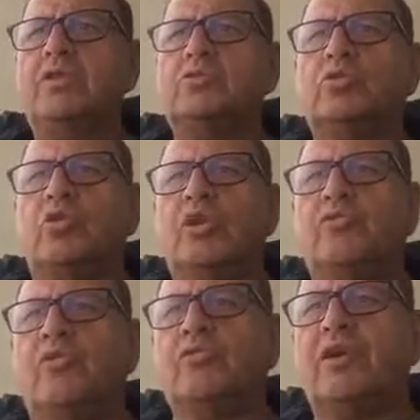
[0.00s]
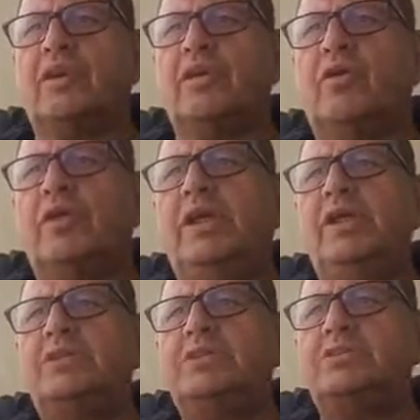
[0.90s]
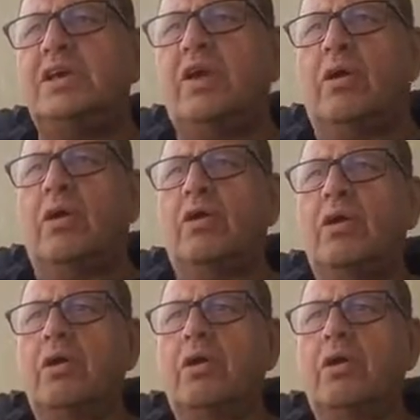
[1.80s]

So total force acting on each is zero.